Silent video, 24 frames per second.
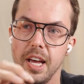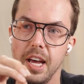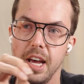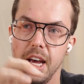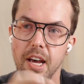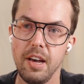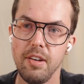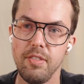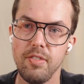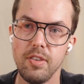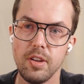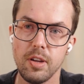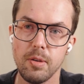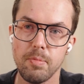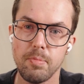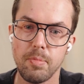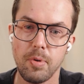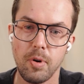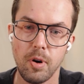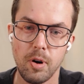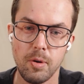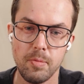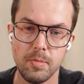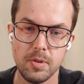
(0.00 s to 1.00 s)
having a
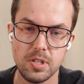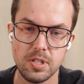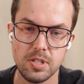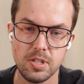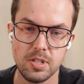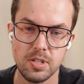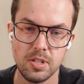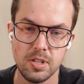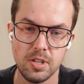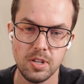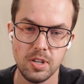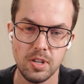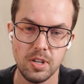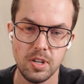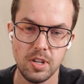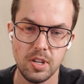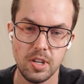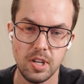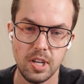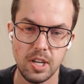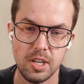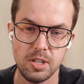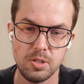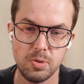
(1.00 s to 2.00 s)
promise
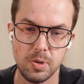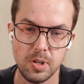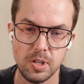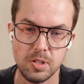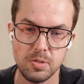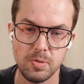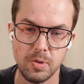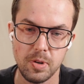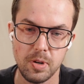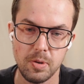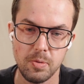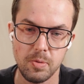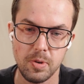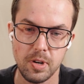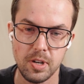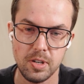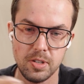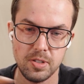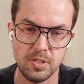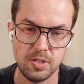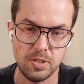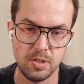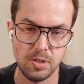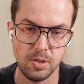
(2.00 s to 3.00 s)
in
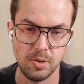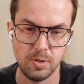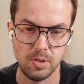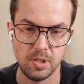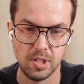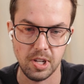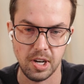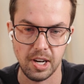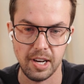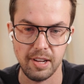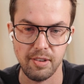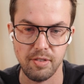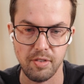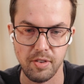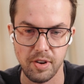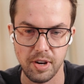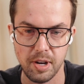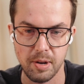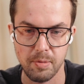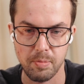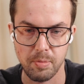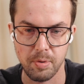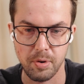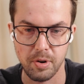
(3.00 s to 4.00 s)
2021 to
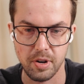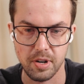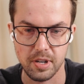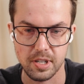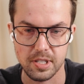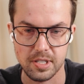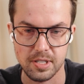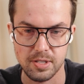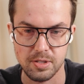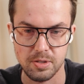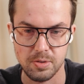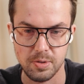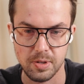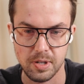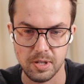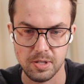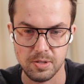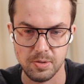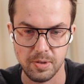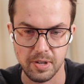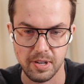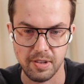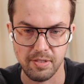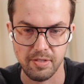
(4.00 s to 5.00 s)
delivering a product in
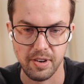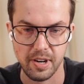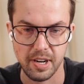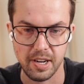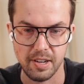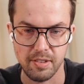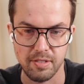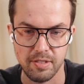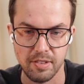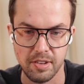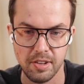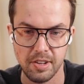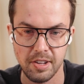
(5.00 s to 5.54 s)
2025.